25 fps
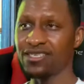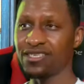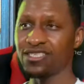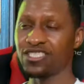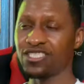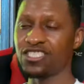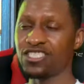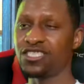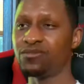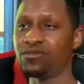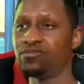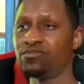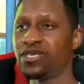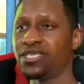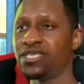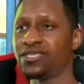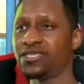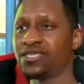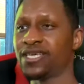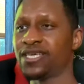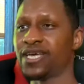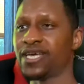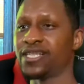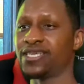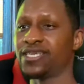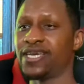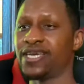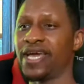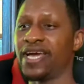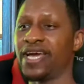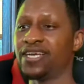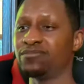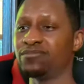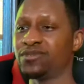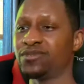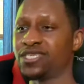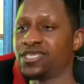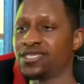She beat
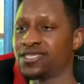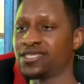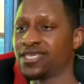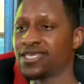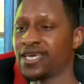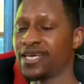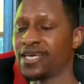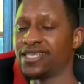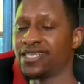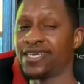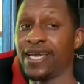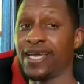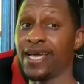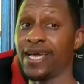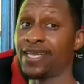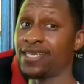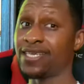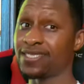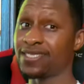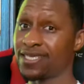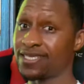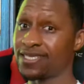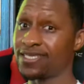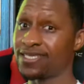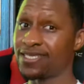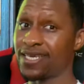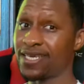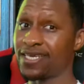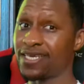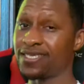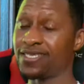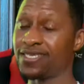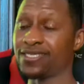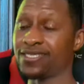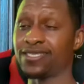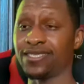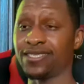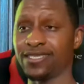Kellyanne because Kellyanne, as I said,
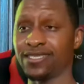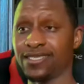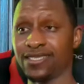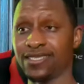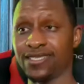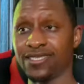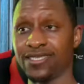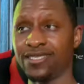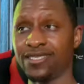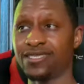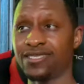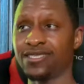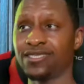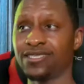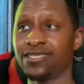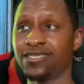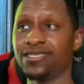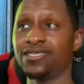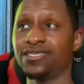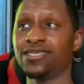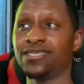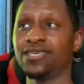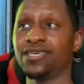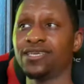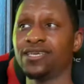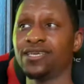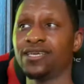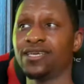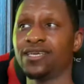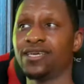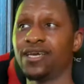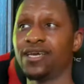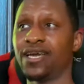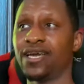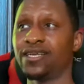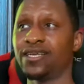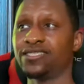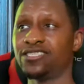is inconsistent
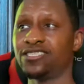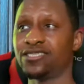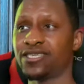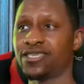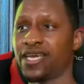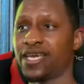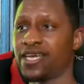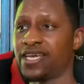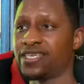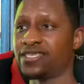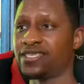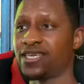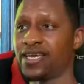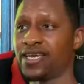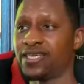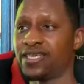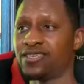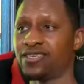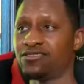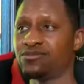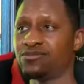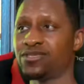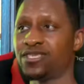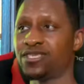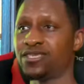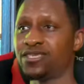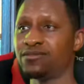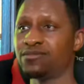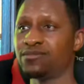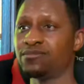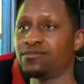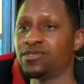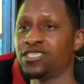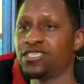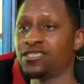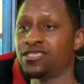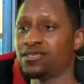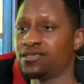and just can't, and always seemed to
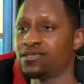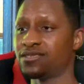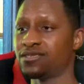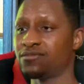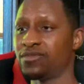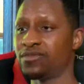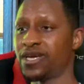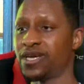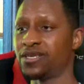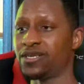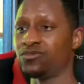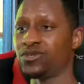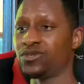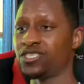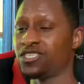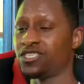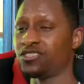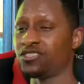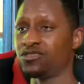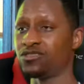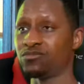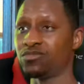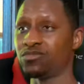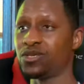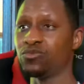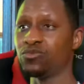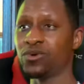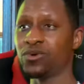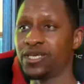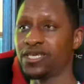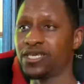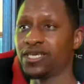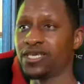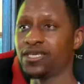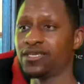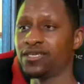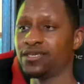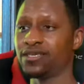be shitting the bed when she should be
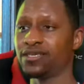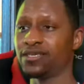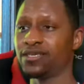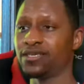winning.